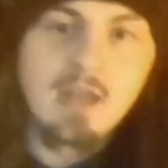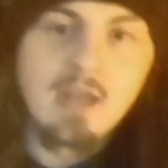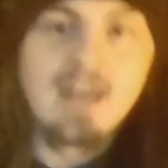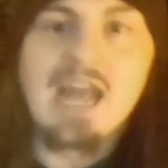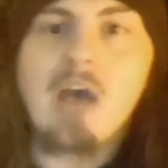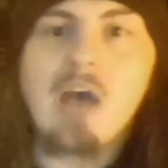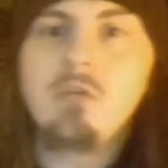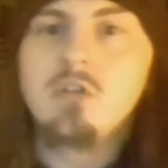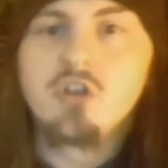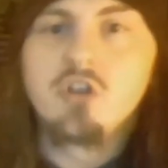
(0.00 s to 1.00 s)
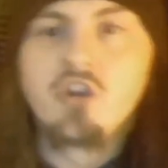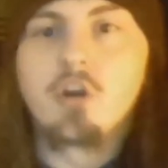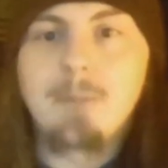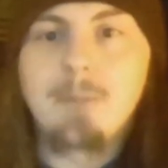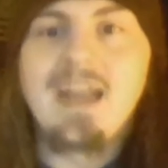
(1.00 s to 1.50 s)
And now you're
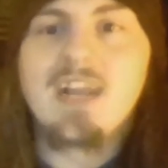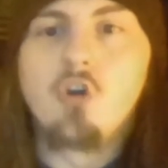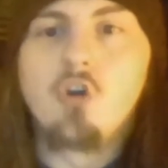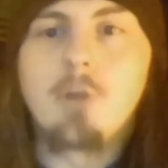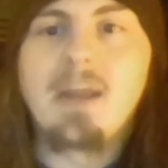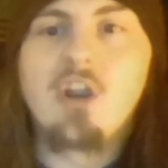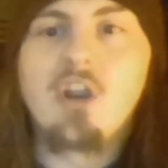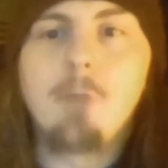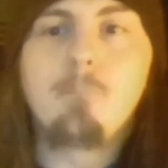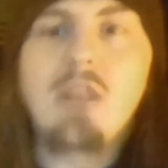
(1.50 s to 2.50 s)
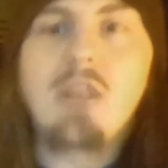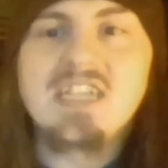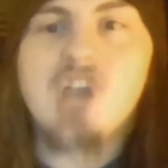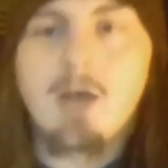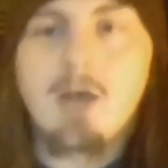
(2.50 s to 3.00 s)
being ignored by your own police
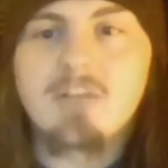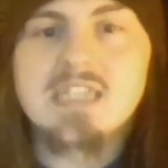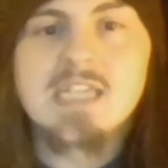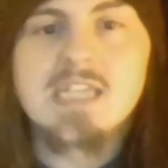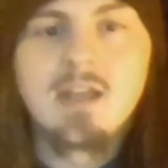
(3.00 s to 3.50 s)
office